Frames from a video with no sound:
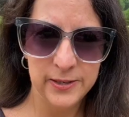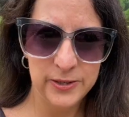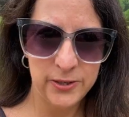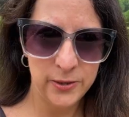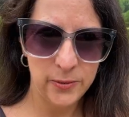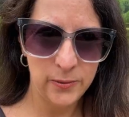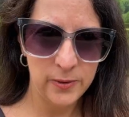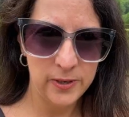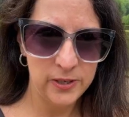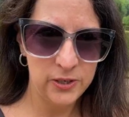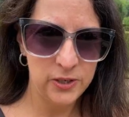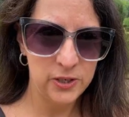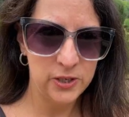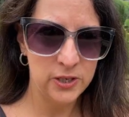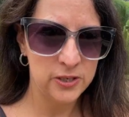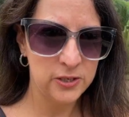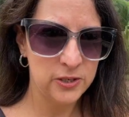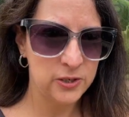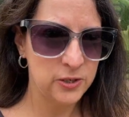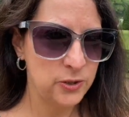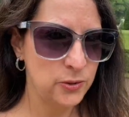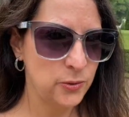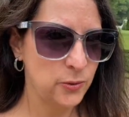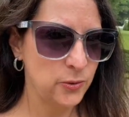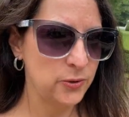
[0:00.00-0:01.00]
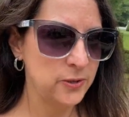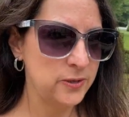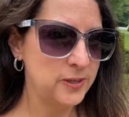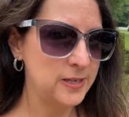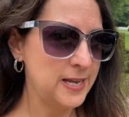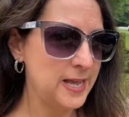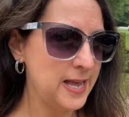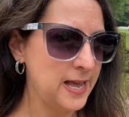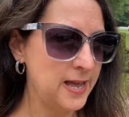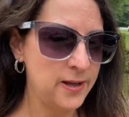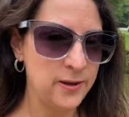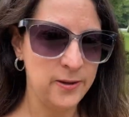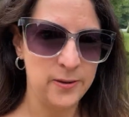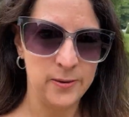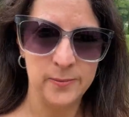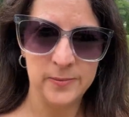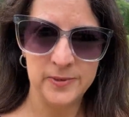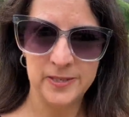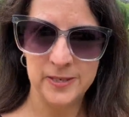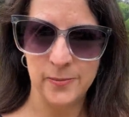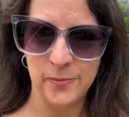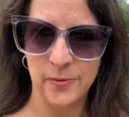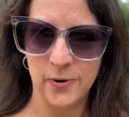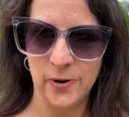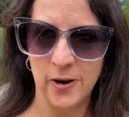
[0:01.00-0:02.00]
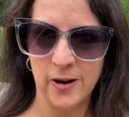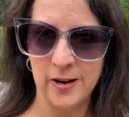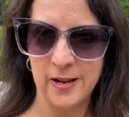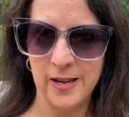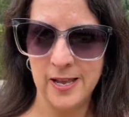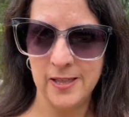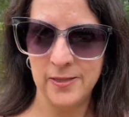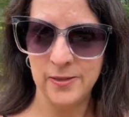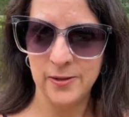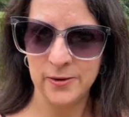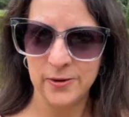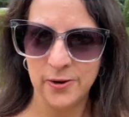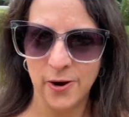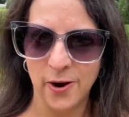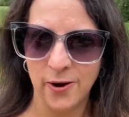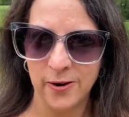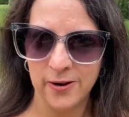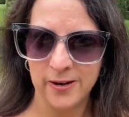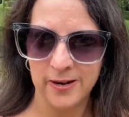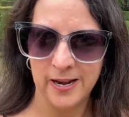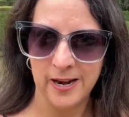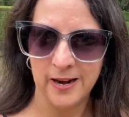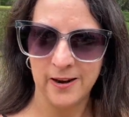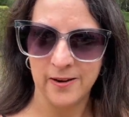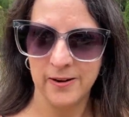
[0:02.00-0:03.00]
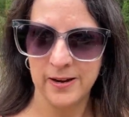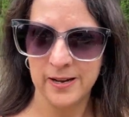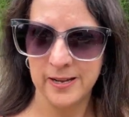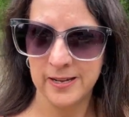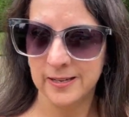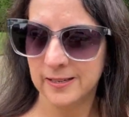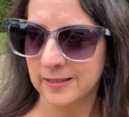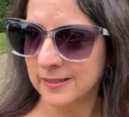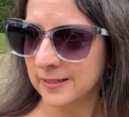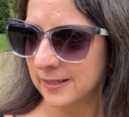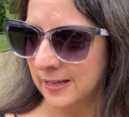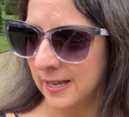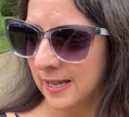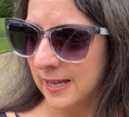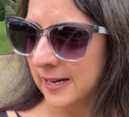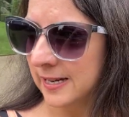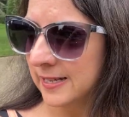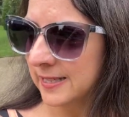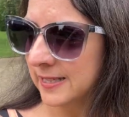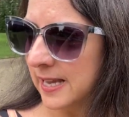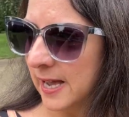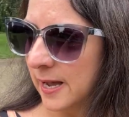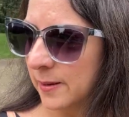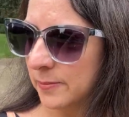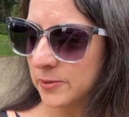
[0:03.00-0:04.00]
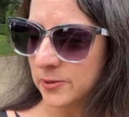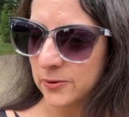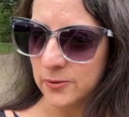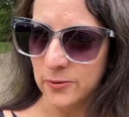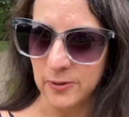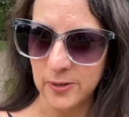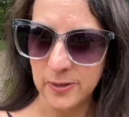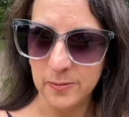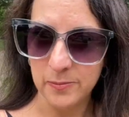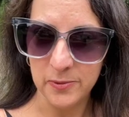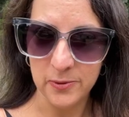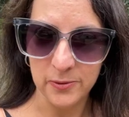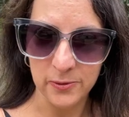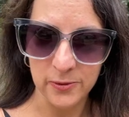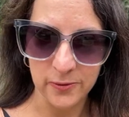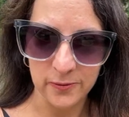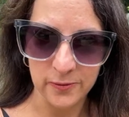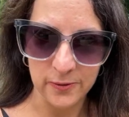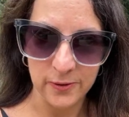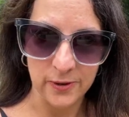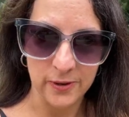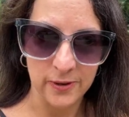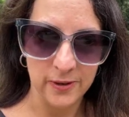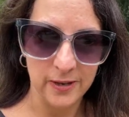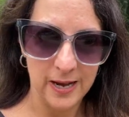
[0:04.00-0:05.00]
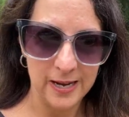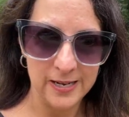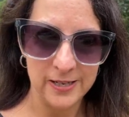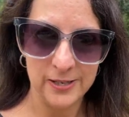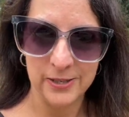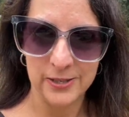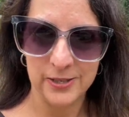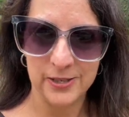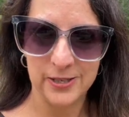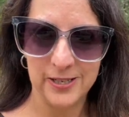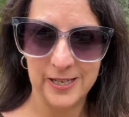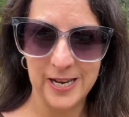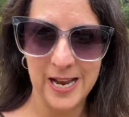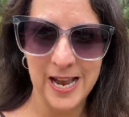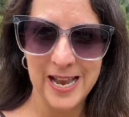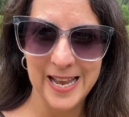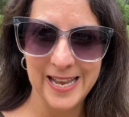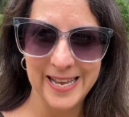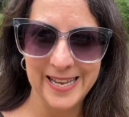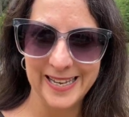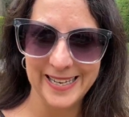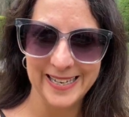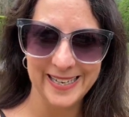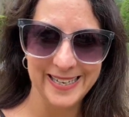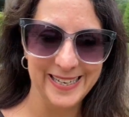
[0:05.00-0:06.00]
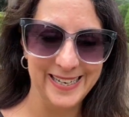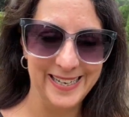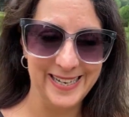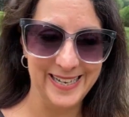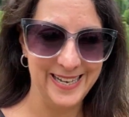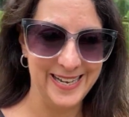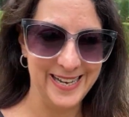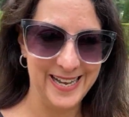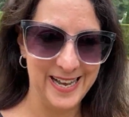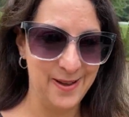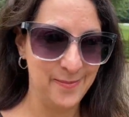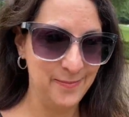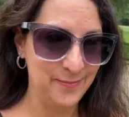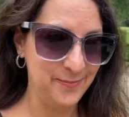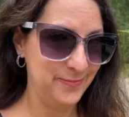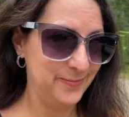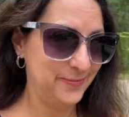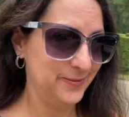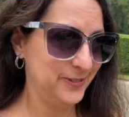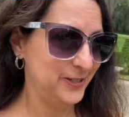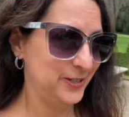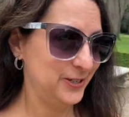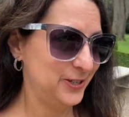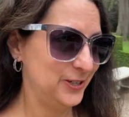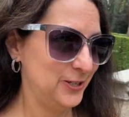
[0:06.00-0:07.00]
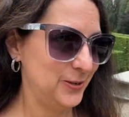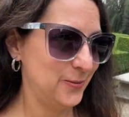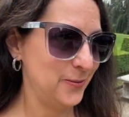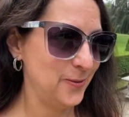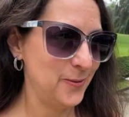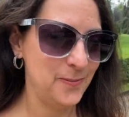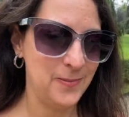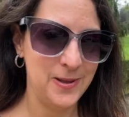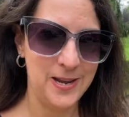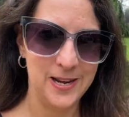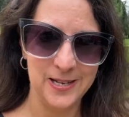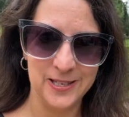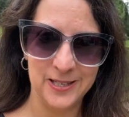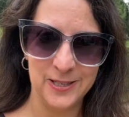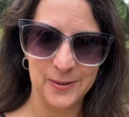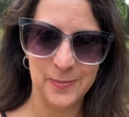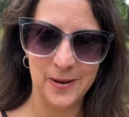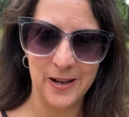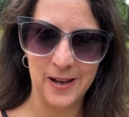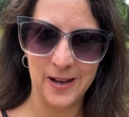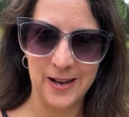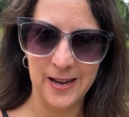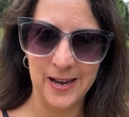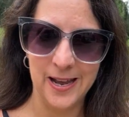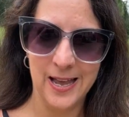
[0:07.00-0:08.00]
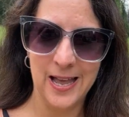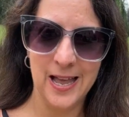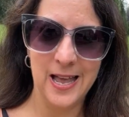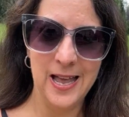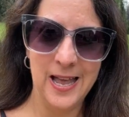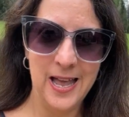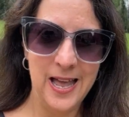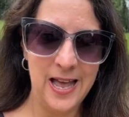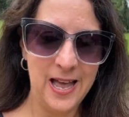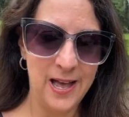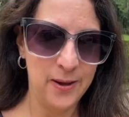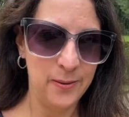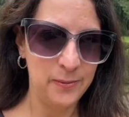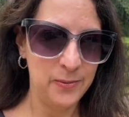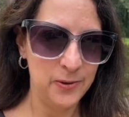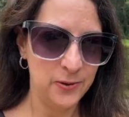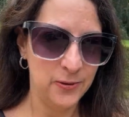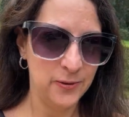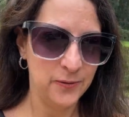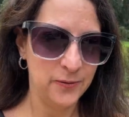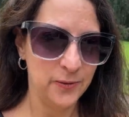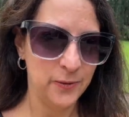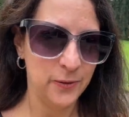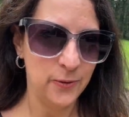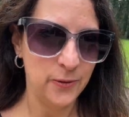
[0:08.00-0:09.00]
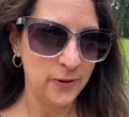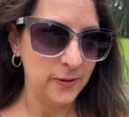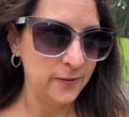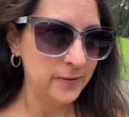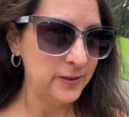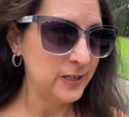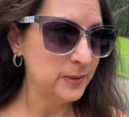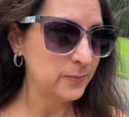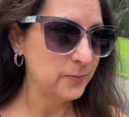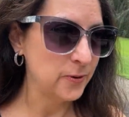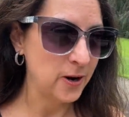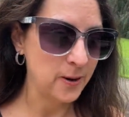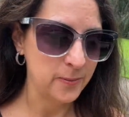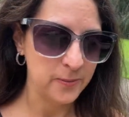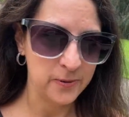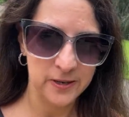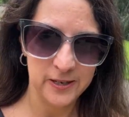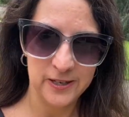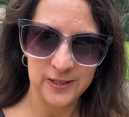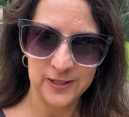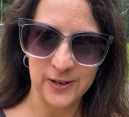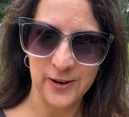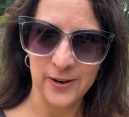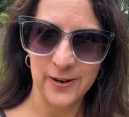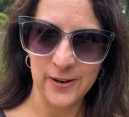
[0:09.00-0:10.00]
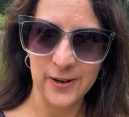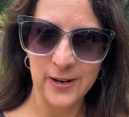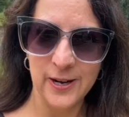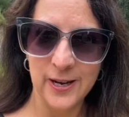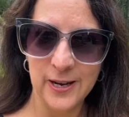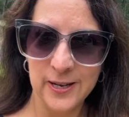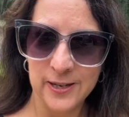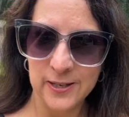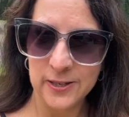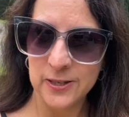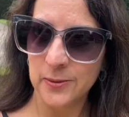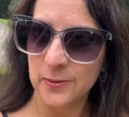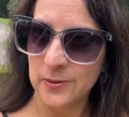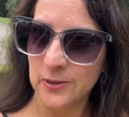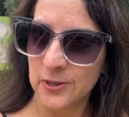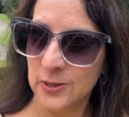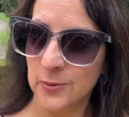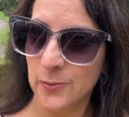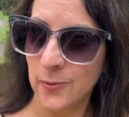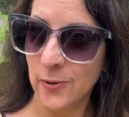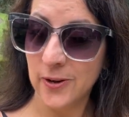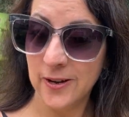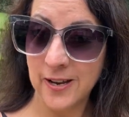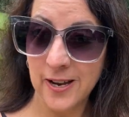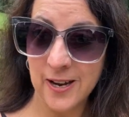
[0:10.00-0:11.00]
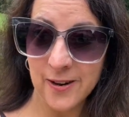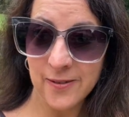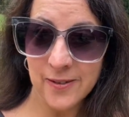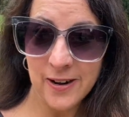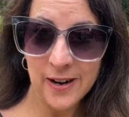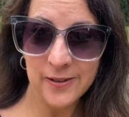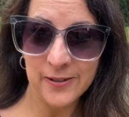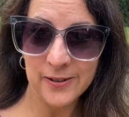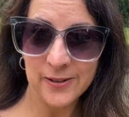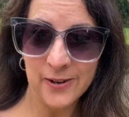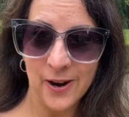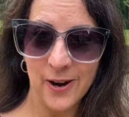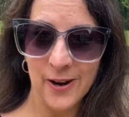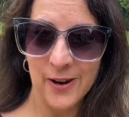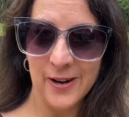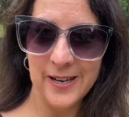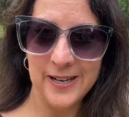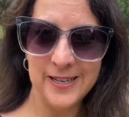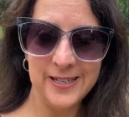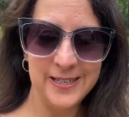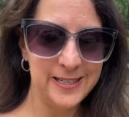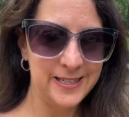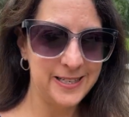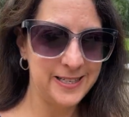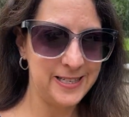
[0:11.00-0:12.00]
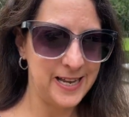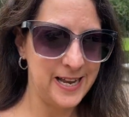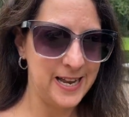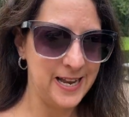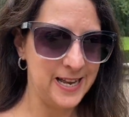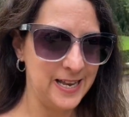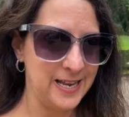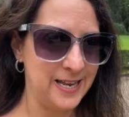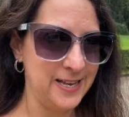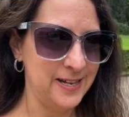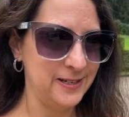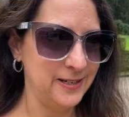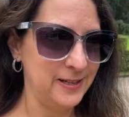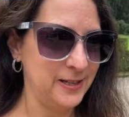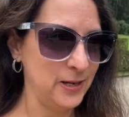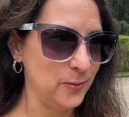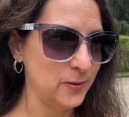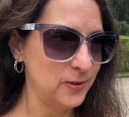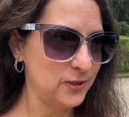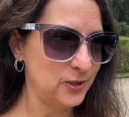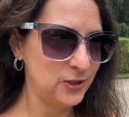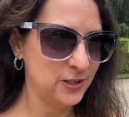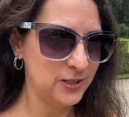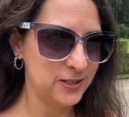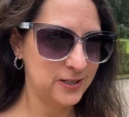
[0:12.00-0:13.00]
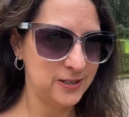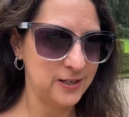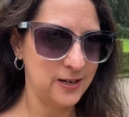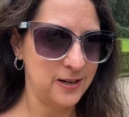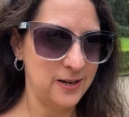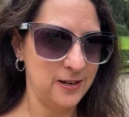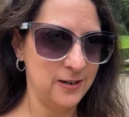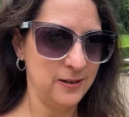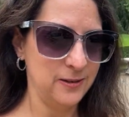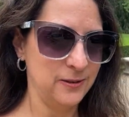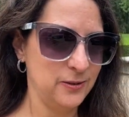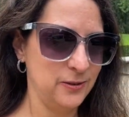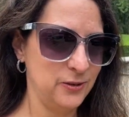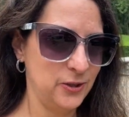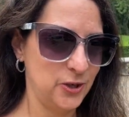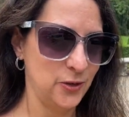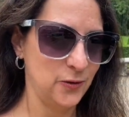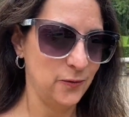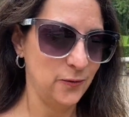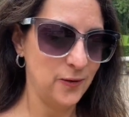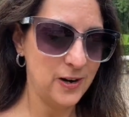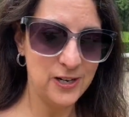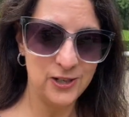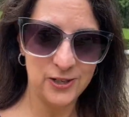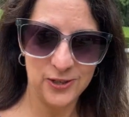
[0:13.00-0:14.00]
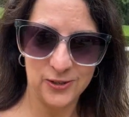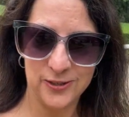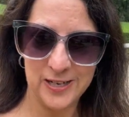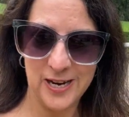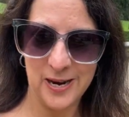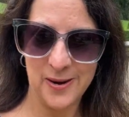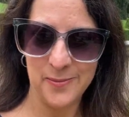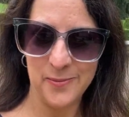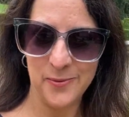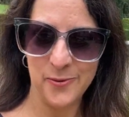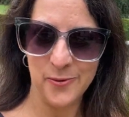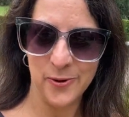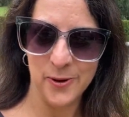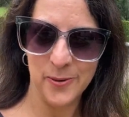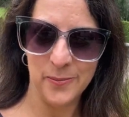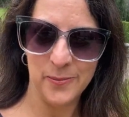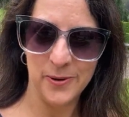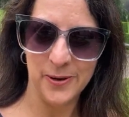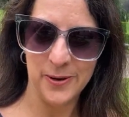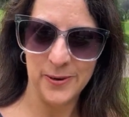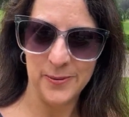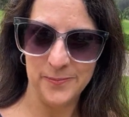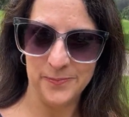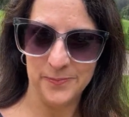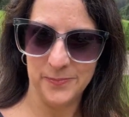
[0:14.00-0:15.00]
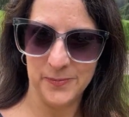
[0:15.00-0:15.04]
We just toured the Elms and we're in the garden area and it's absolutely beautiful. I'm just so amazed by how beautiful all these properties are. So we're just walking around the gardens and there was just a torrential downpour, but